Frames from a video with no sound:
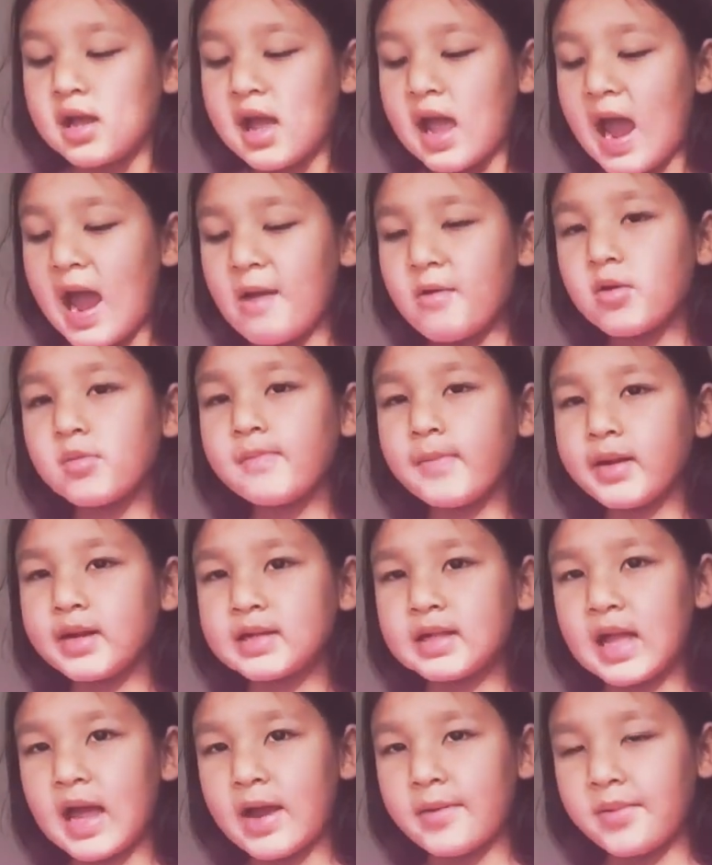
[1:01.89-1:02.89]
Hairy
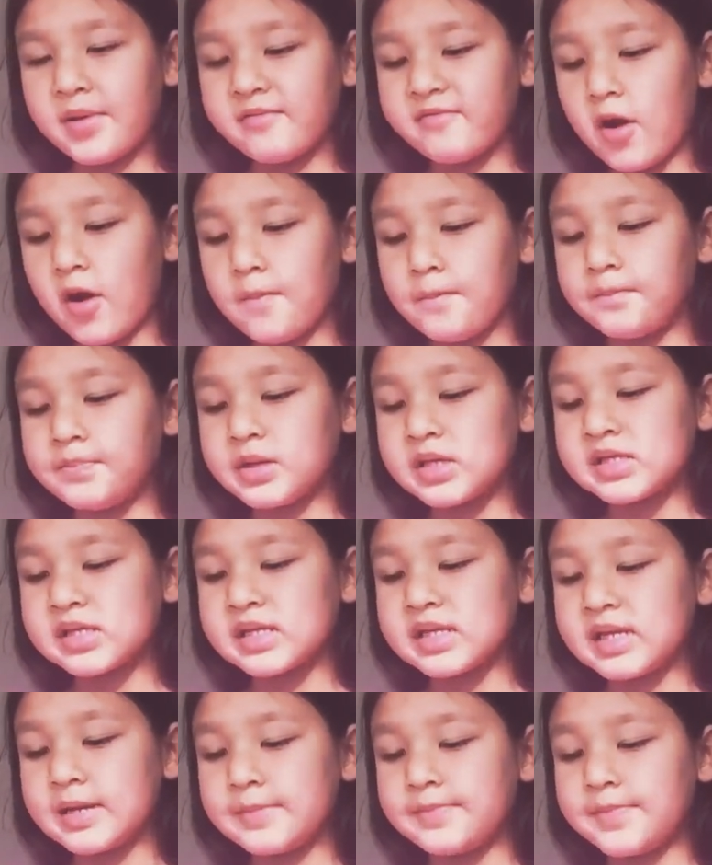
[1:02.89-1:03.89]
Maclary felt busily